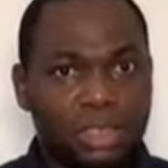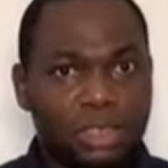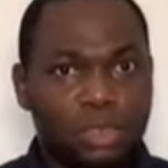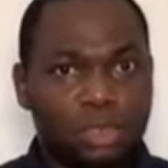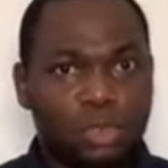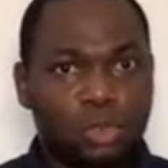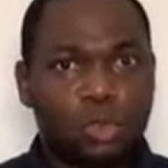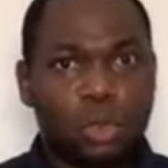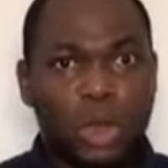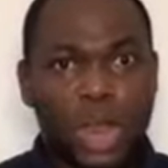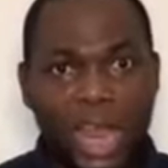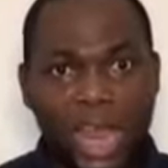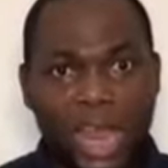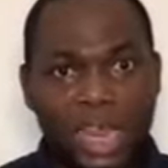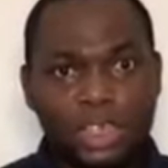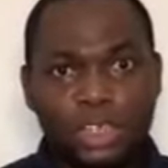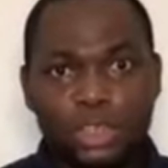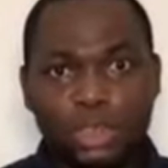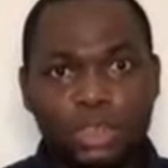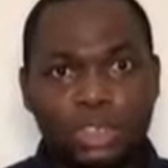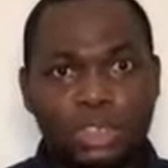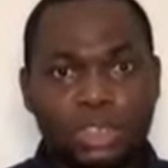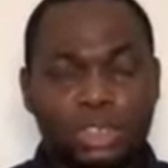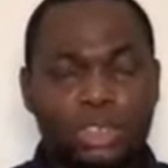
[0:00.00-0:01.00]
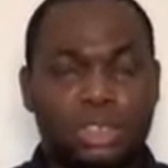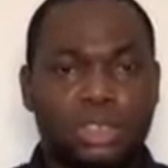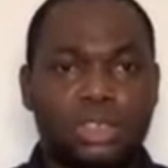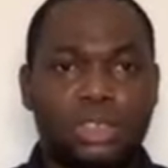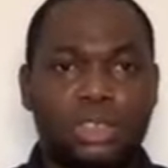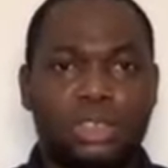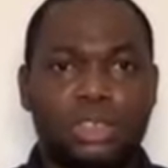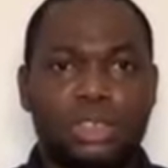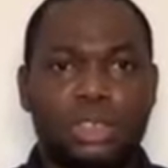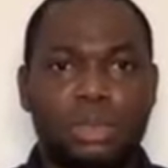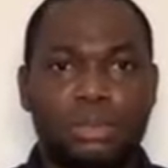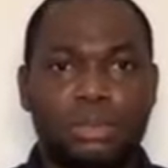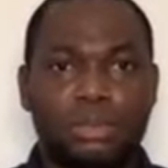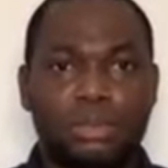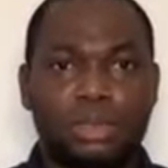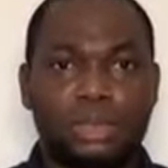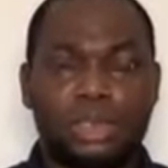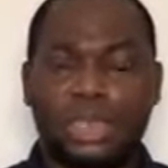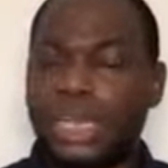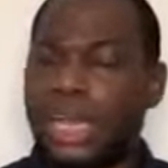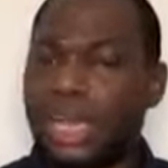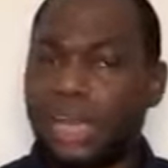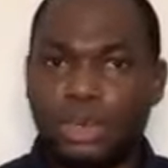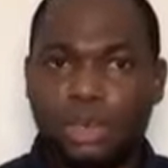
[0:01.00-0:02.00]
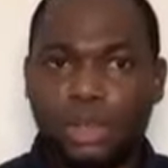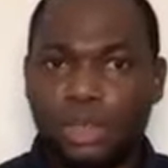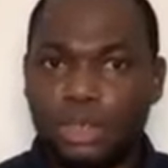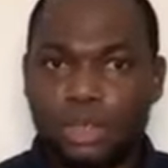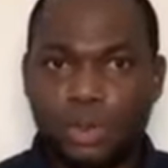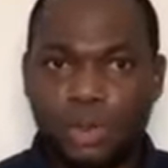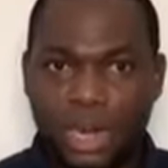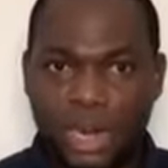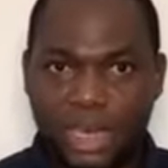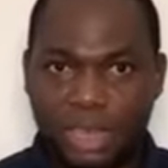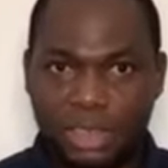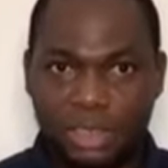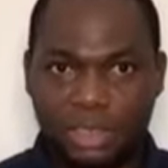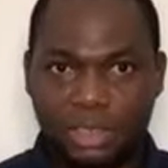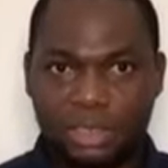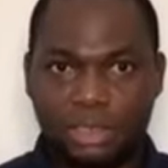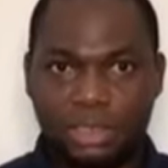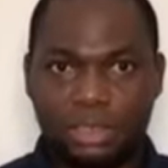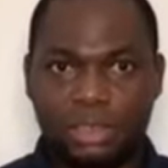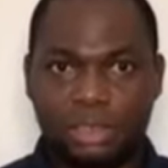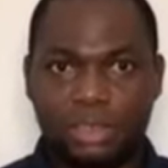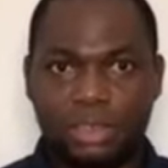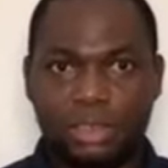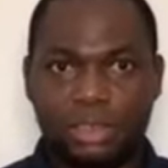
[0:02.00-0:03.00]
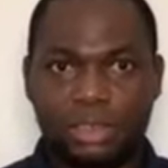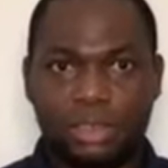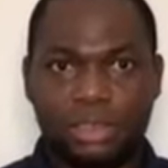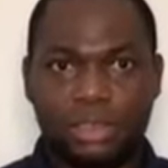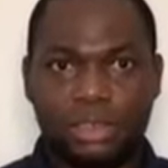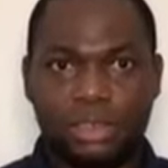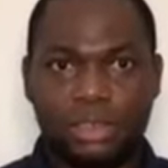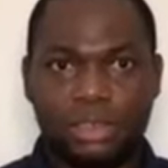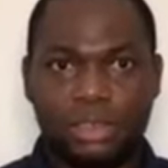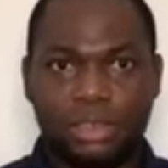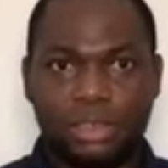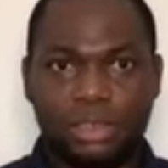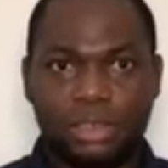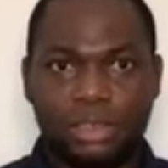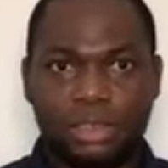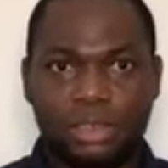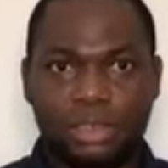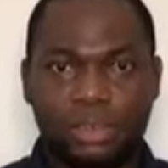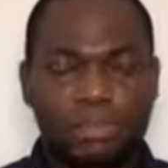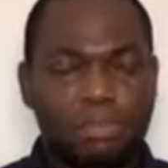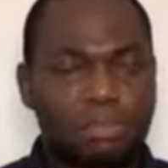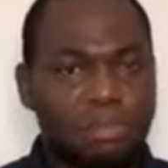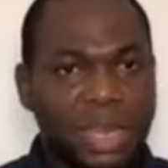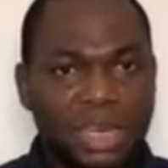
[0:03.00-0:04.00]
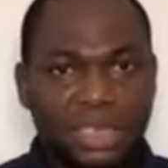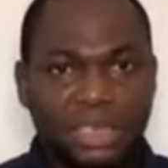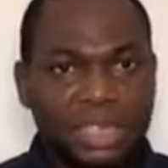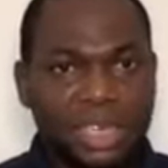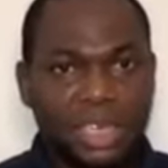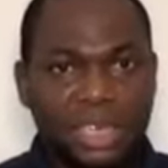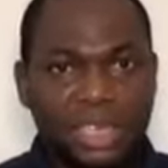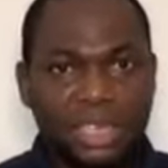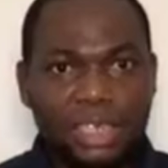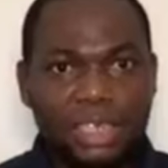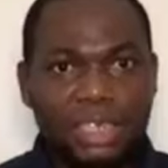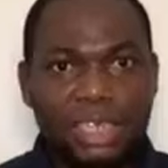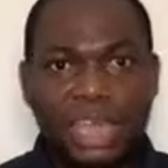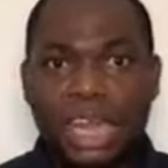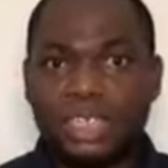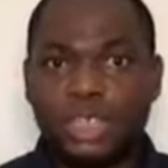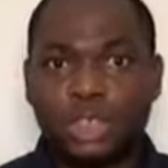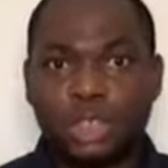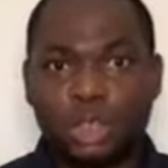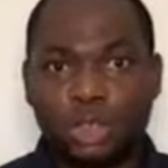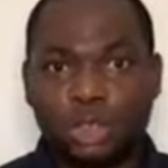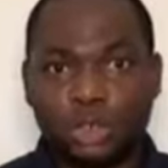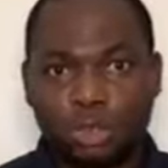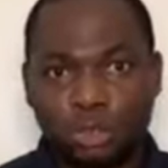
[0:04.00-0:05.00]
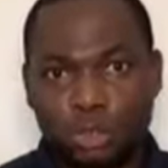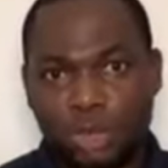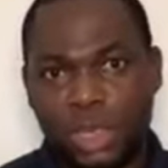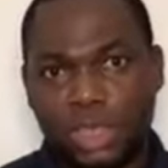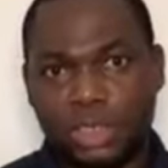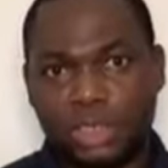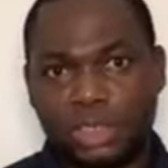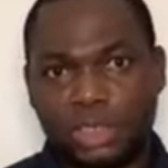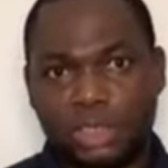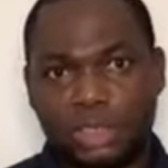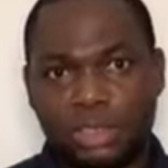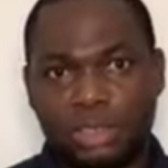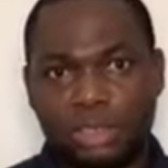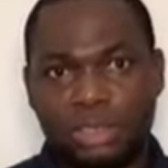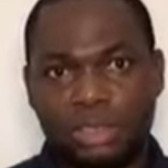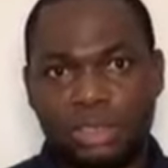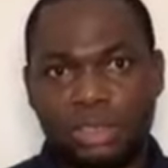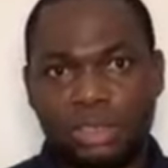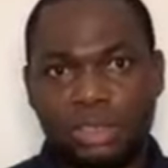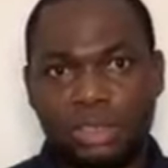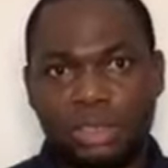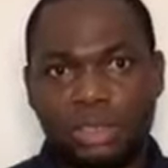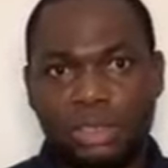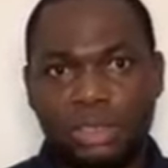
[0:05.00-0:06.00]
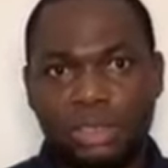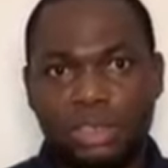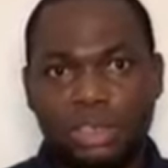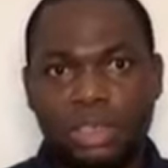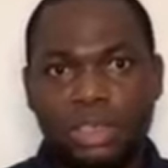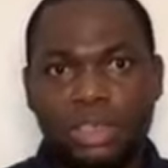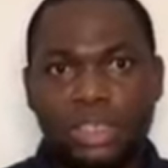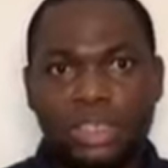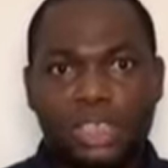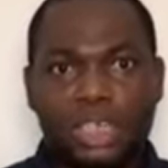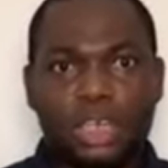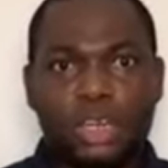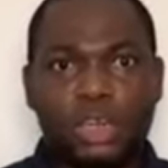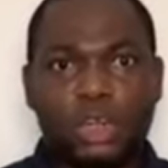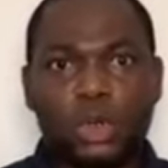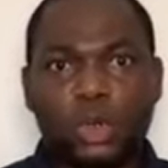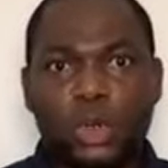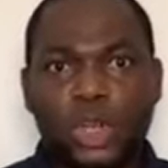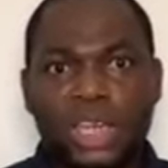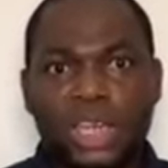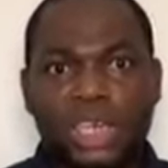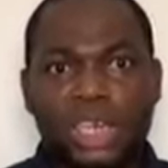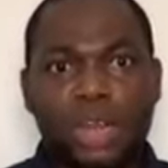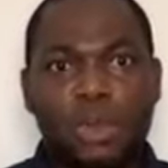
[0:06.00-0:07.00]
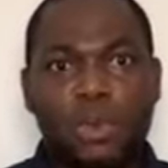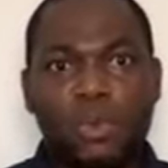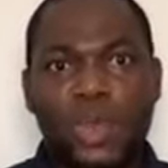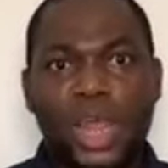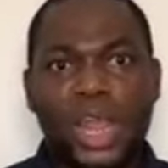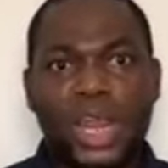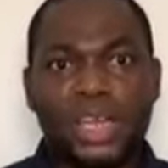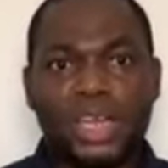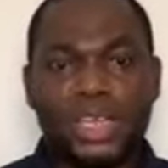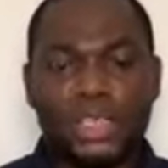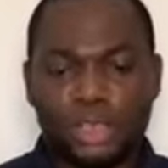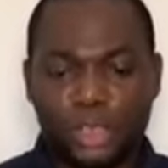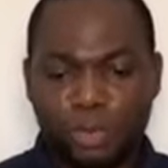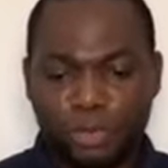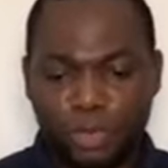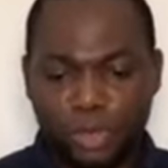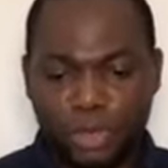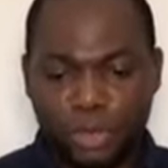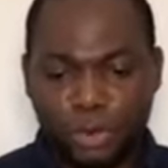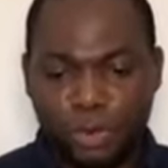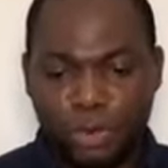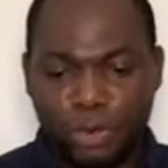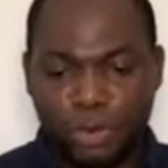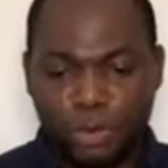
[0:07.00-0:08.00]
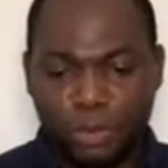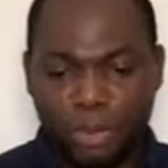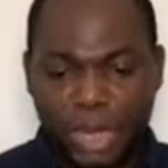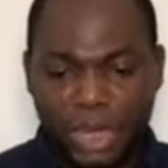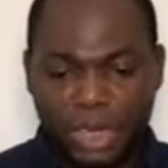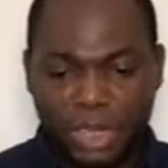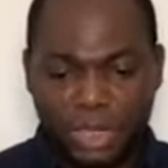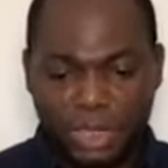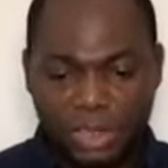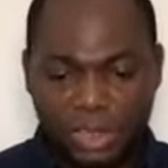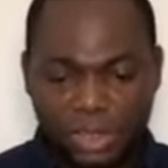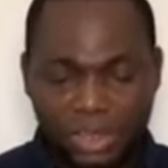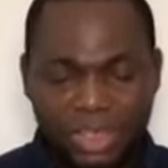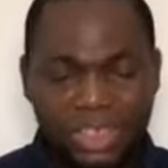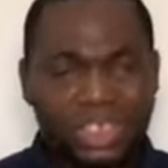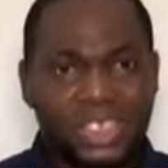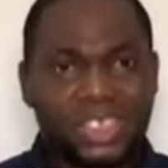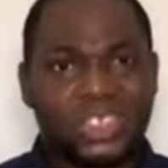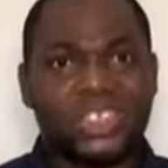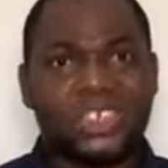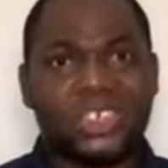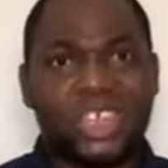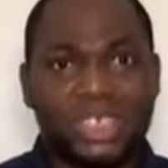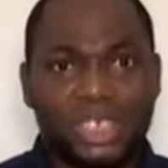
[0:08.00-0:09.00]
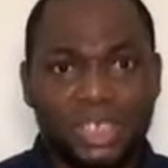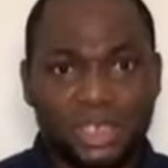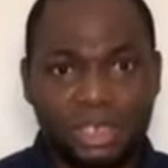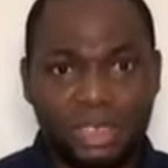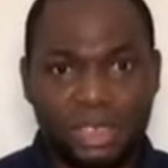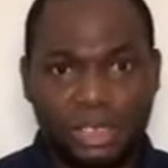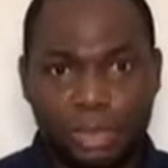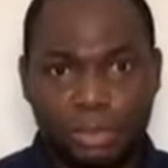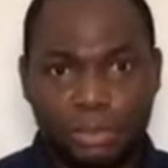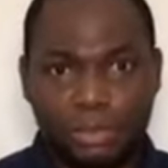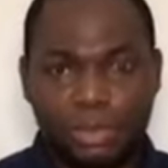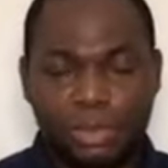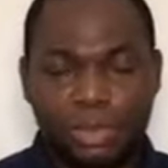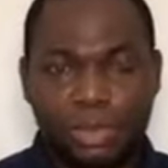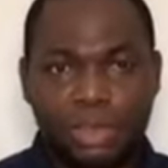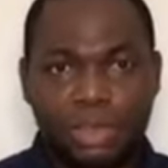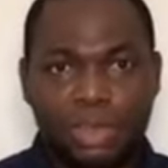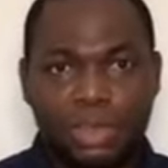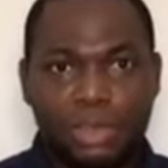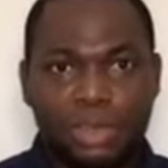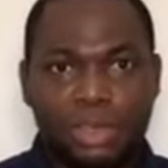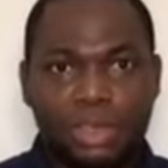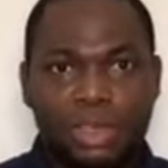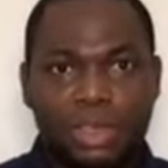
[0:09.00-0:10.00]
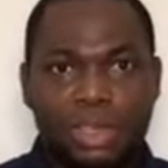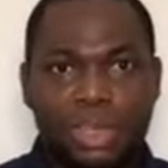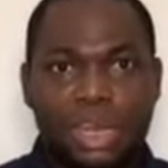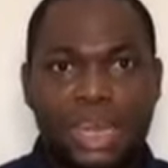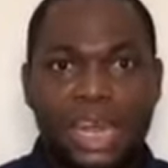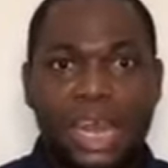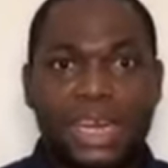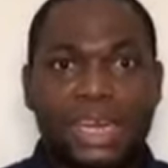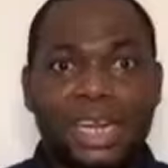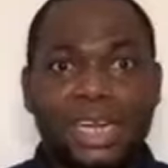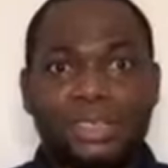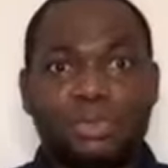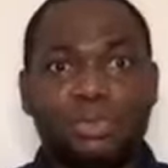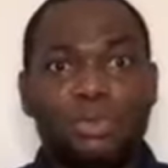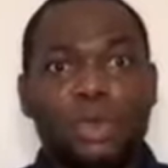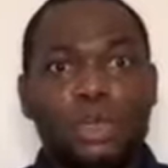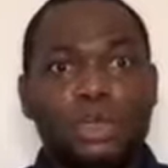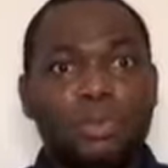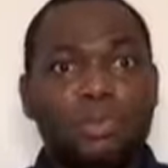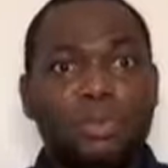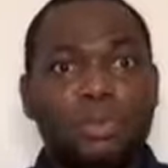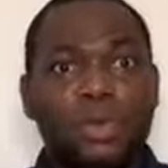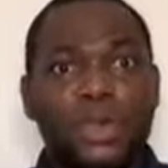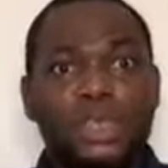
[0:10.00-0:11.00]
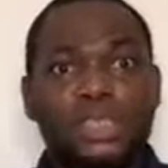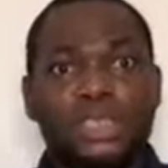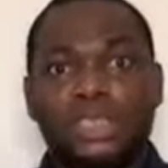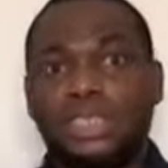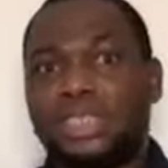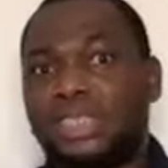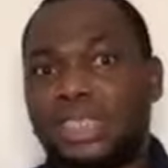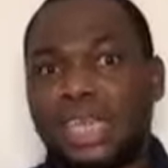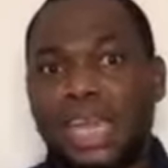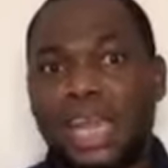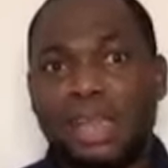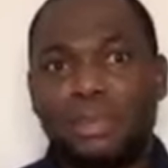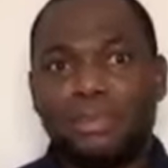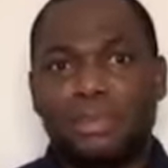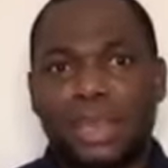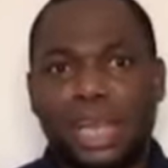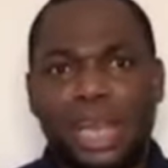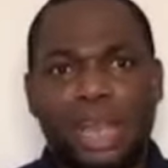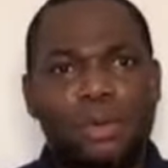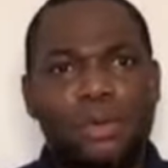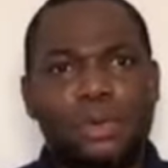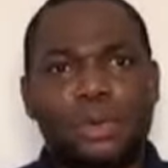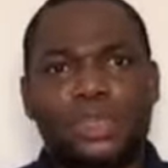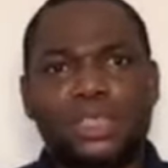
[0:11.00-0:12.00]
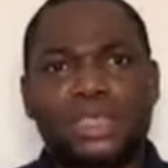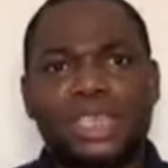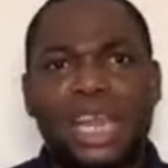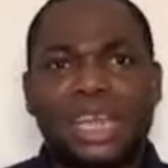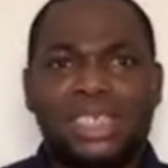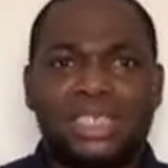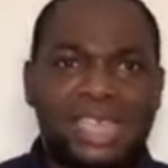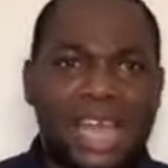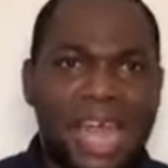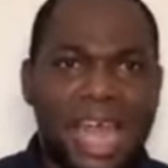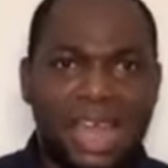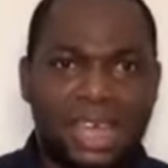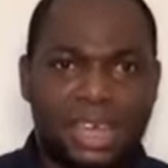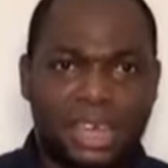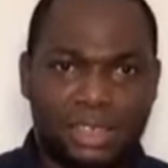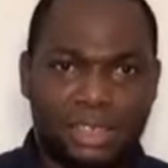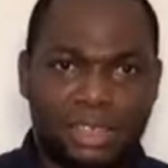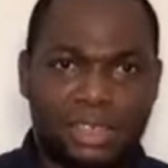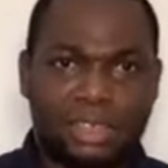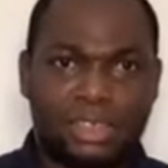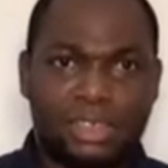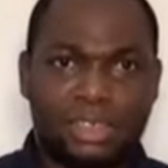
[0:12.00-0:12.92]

to end unity system. They are not ready. Mentally, they are stressed. The growing awareness of the Yoruba nation is stressing them. And at one point in time, I was their target.